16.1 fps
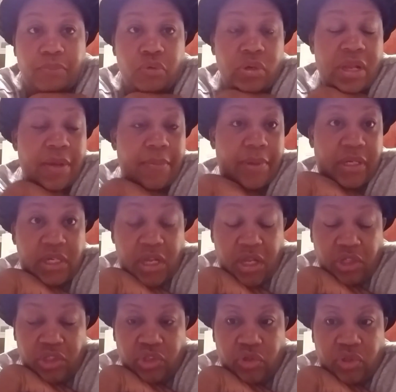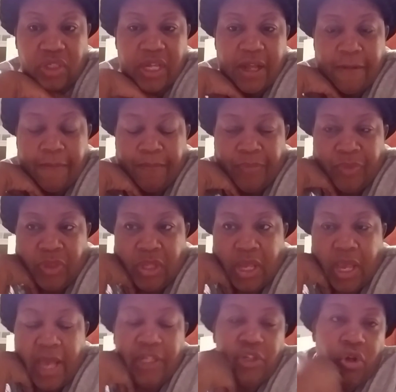pull out my tonsils.
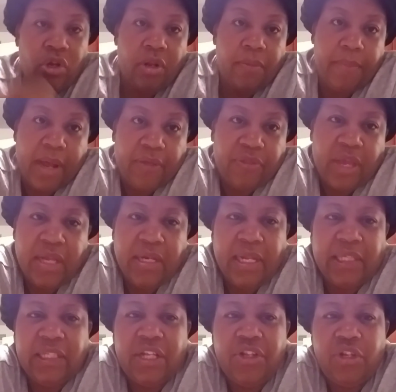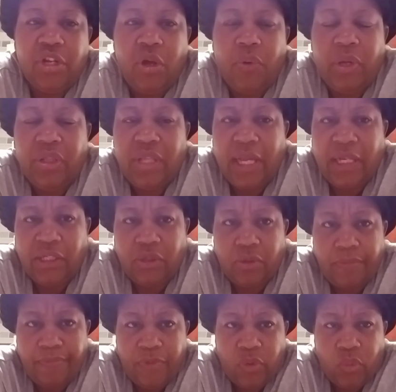I told her about that, and I said, you know what, that's
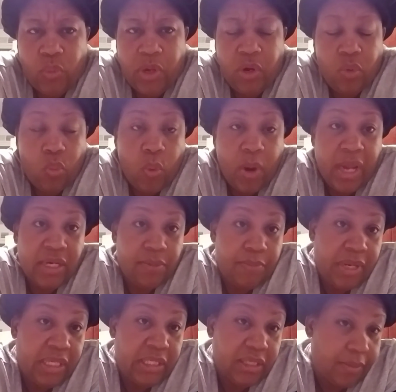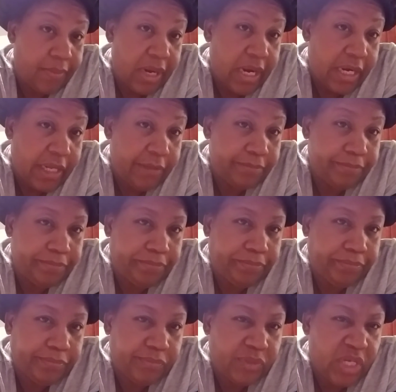a weird way to meet somebody.
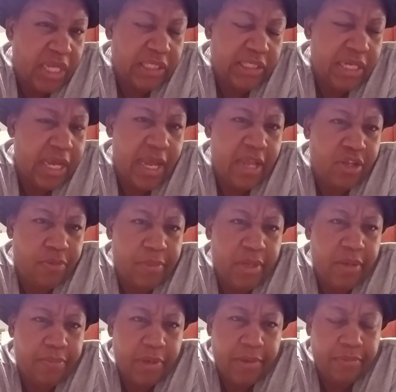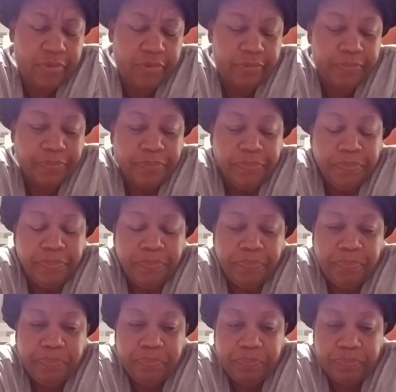That's not how you meet people.
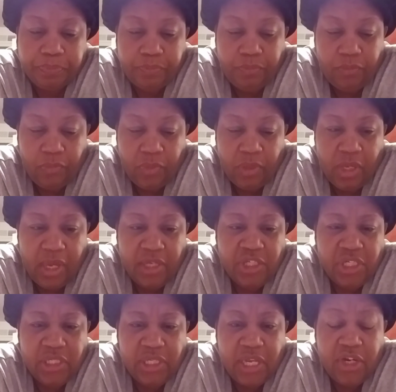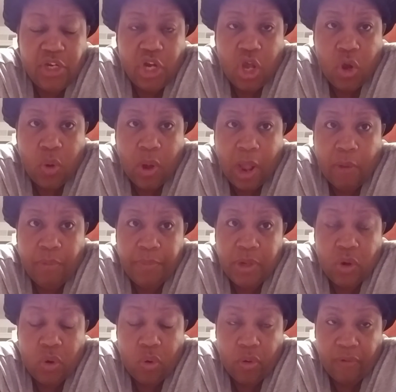And she said, no, I would
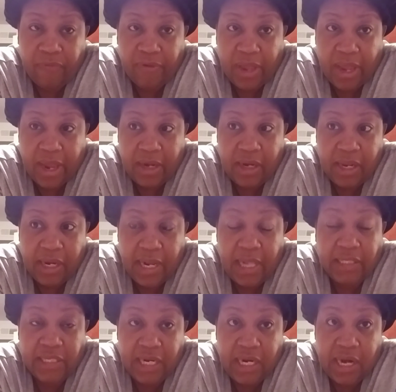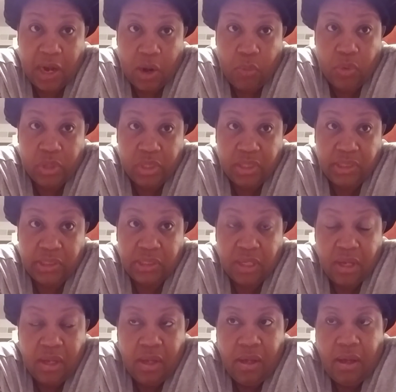be horrified. And I said, and I was.
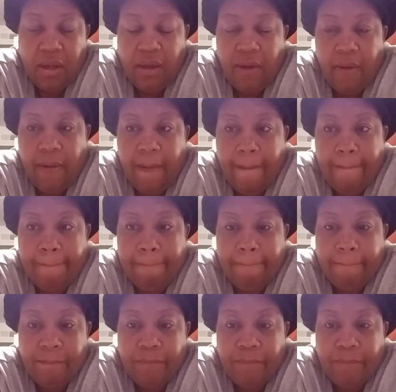Um,